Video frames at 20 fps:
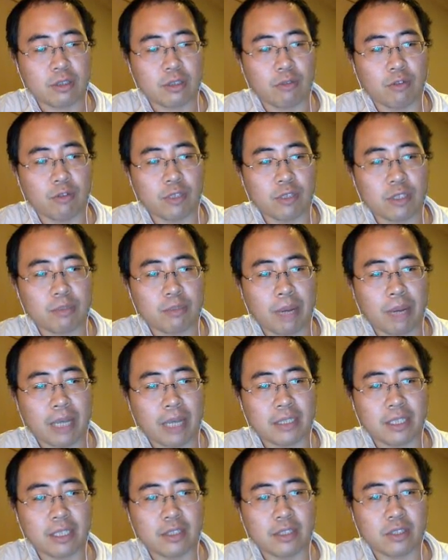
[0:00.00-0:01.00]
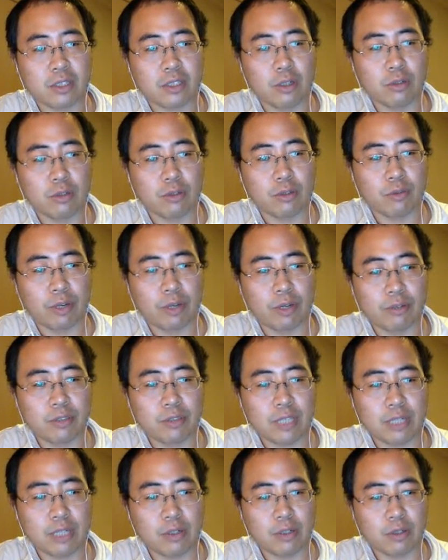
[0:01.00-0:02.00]
The first part is
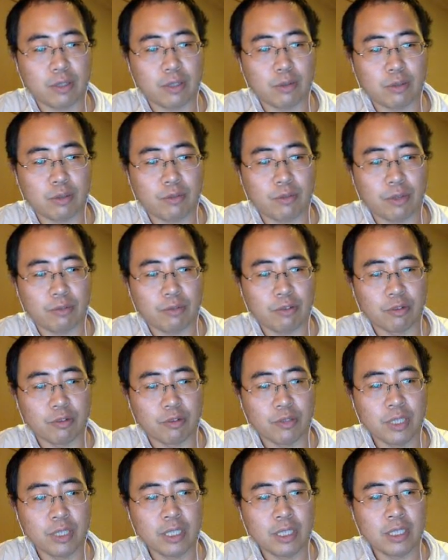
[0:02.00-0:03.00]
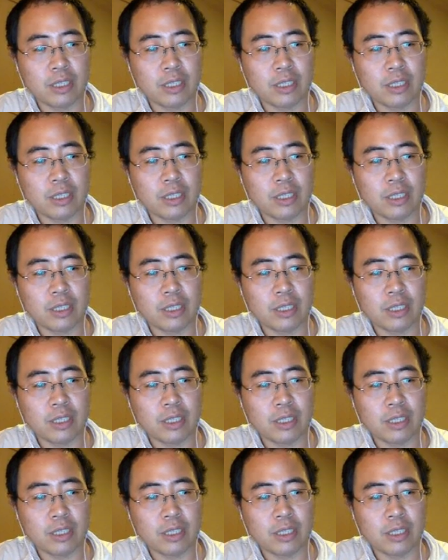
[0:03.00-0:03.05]
general code review.